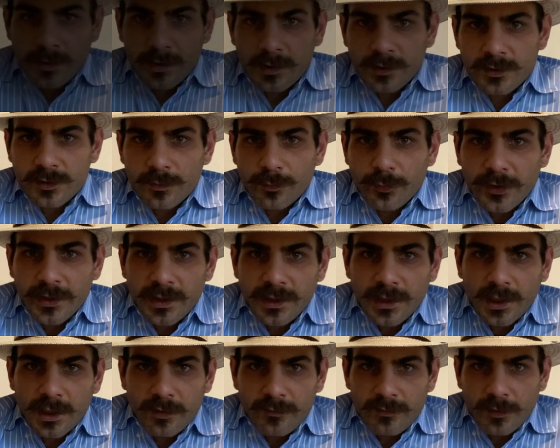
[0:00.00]
here's a
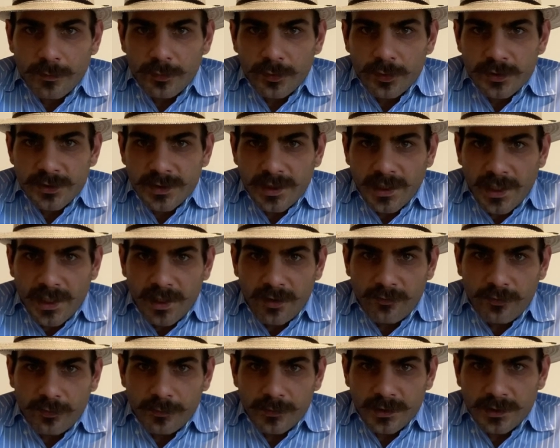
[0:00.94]
breakdown of the boots that I
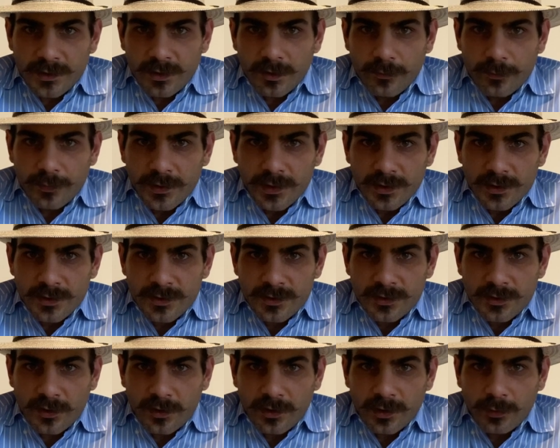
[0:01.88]
have from these companies,
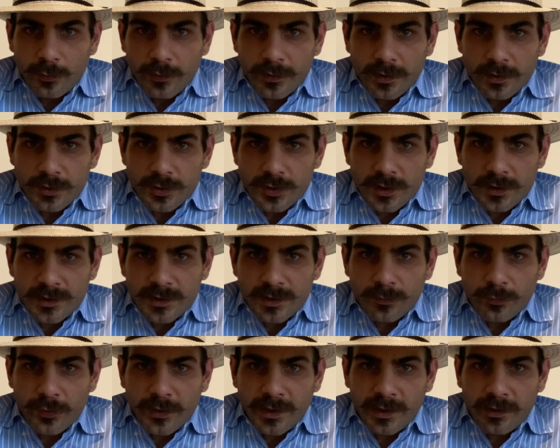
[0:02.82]
starting with the
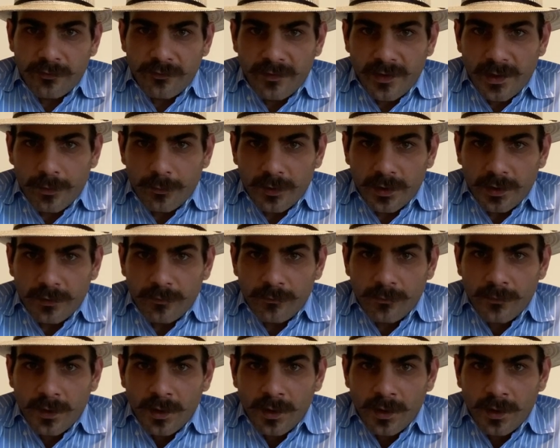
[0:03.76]
Justin brand of family.